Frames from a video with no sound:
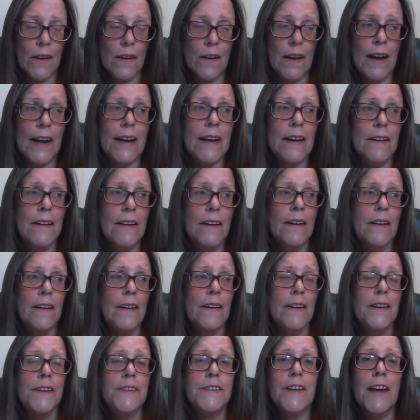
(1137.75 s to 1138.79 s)
Okay?
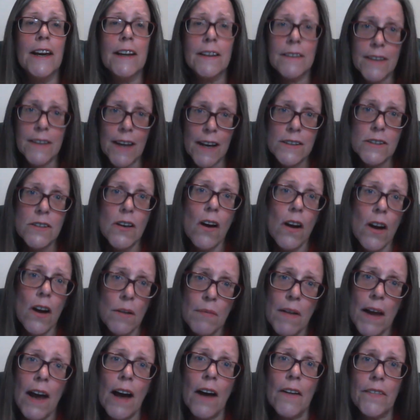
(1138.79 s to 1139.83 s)
Take that
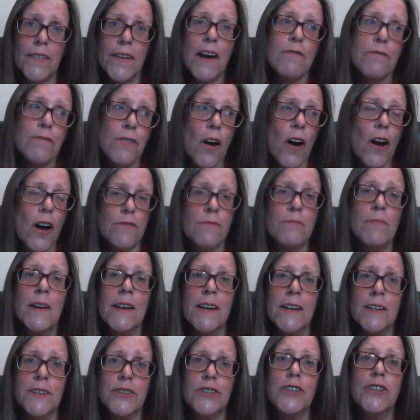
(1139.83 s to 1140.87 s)
time out, that five
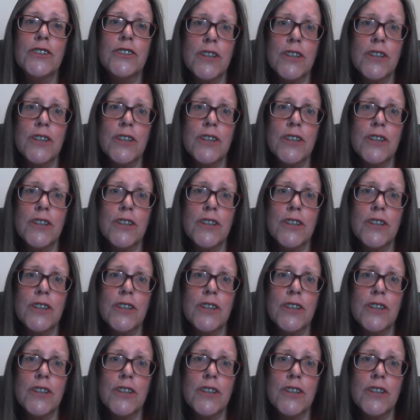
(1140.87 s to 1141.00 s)
minutes to